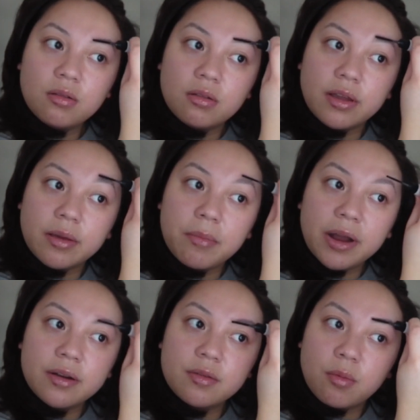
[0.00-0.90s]
like
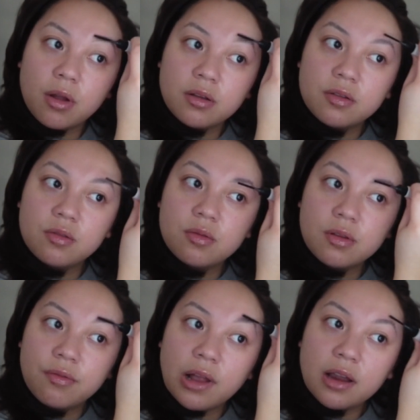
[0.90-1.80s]
might as well just do
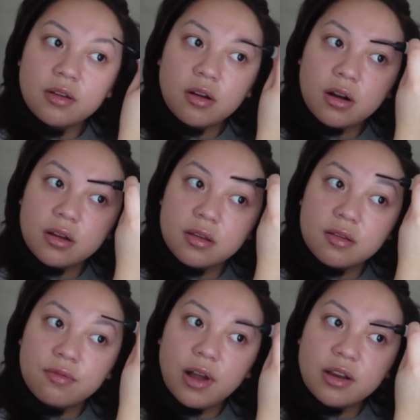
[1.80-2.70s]
some flashcards,
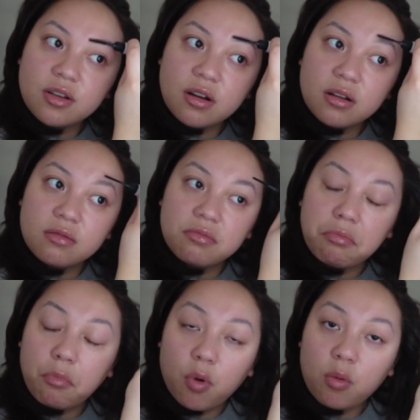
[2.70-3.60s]
because flashcards
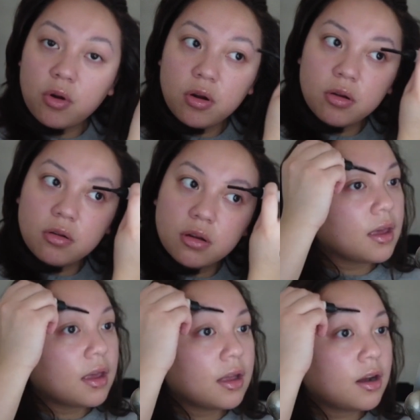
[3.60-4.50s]
won't hurt.
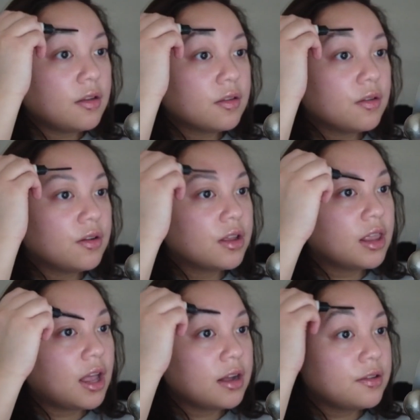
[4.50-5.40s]
And also good
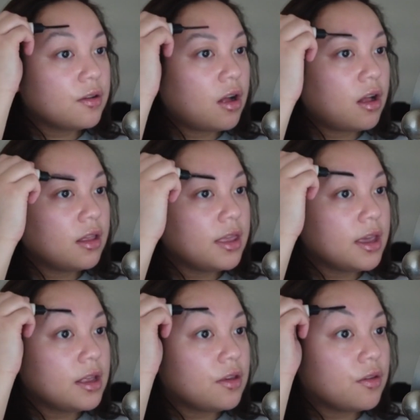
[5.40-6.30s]
luck to all
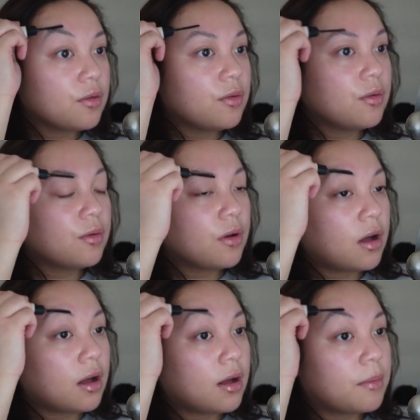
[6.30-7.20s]
the new
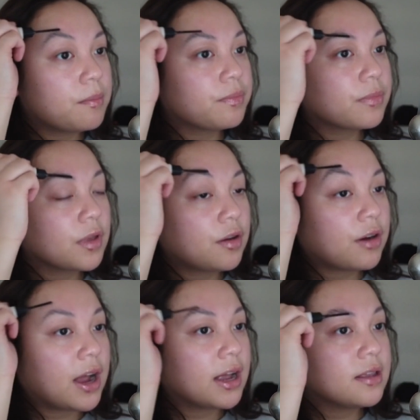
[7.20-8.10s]

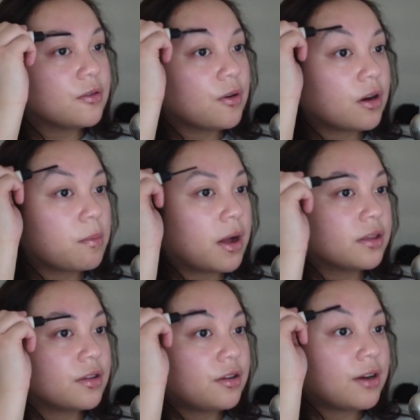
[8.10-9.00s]
grads who are about
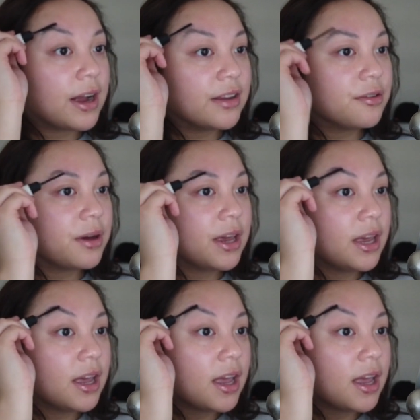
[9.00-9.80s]
to graduate.